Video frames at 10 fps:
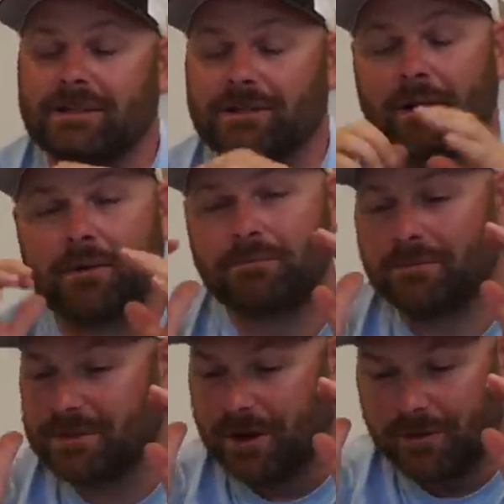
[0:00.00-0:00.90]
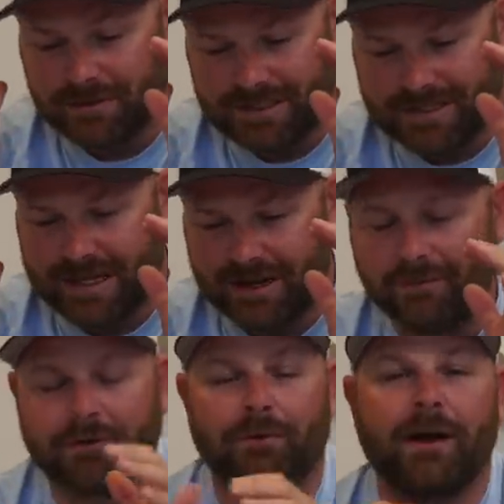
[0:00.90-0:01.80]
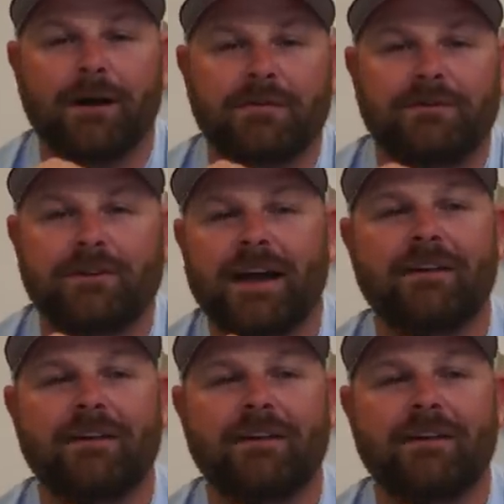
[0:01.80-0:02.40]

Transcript: don't don't get overwhelmed if you're